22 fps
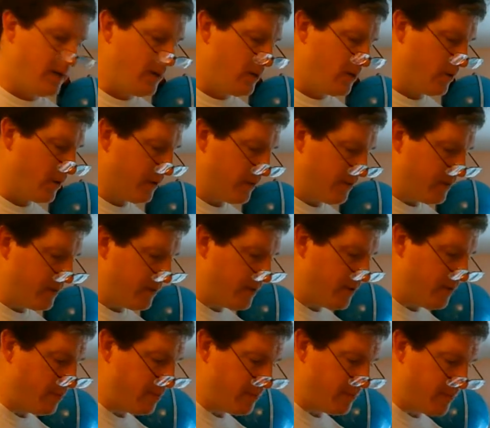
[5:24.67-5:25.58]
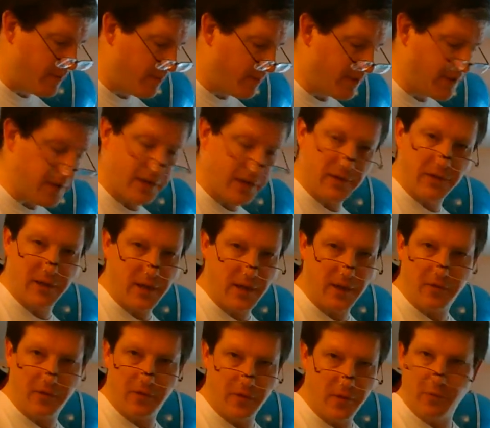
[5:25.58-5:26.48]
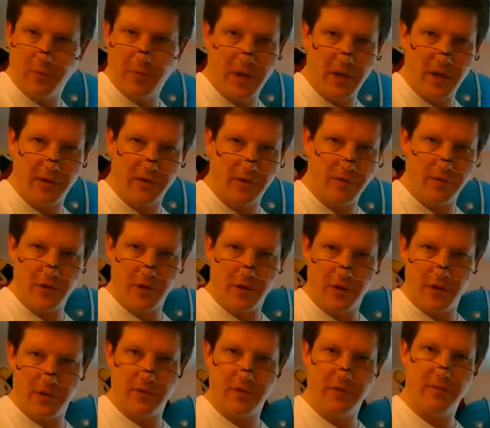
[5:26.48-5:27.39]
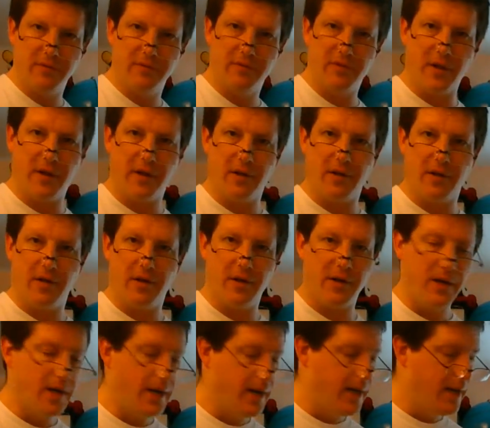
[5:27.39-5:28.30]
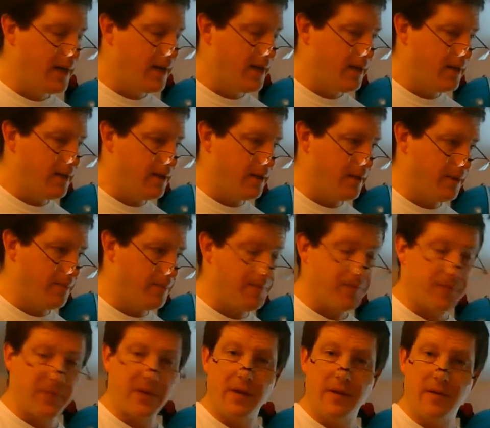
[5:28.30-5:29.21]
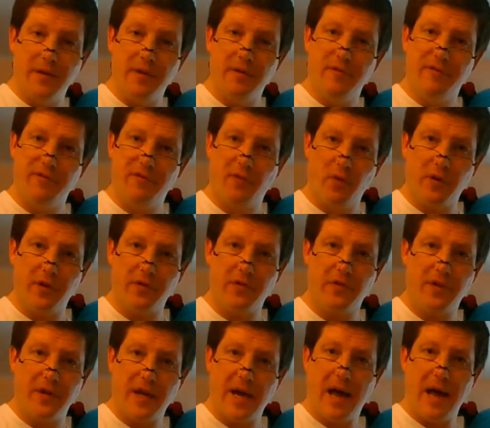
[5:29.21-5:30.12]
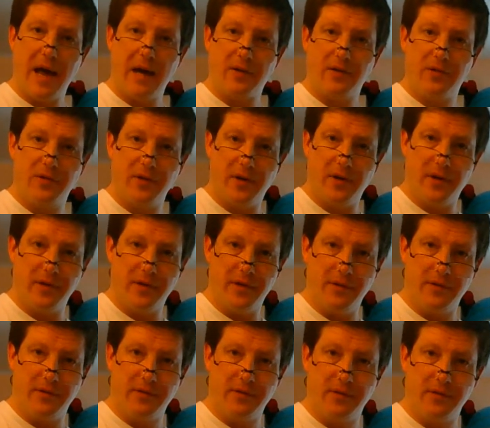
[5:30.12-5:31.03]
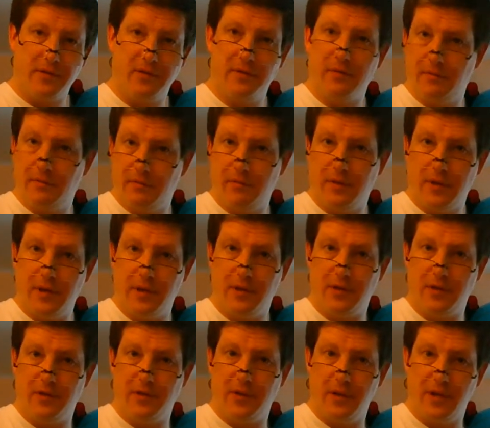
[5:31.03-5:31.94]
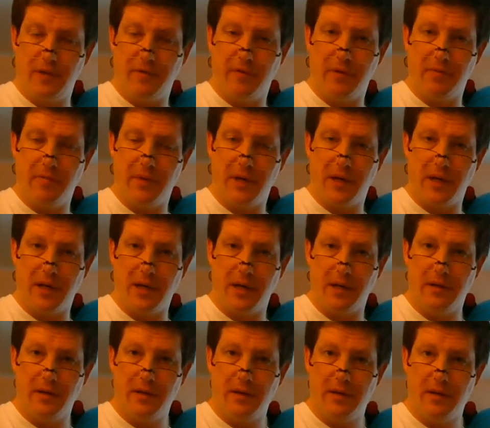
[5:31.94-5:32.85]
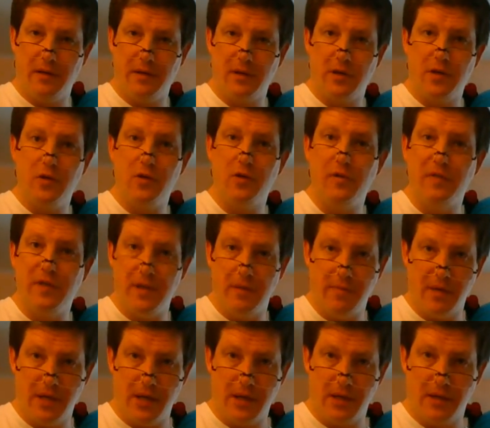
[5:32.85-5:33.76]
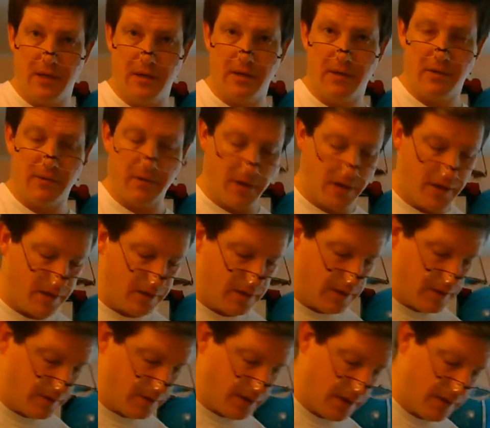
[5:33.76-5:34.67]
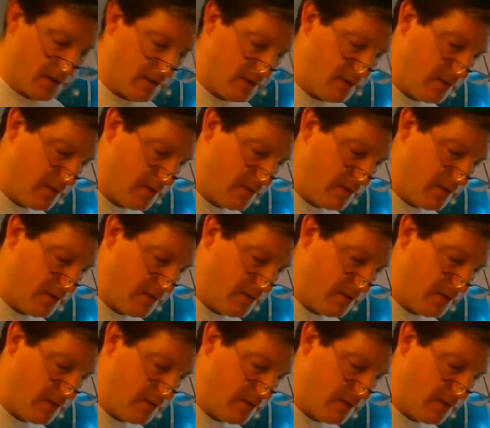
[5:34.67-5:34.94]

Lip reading: or in the particular case of this positive charge flying along. Then the force that acts on this is given by QVB, right? Okay,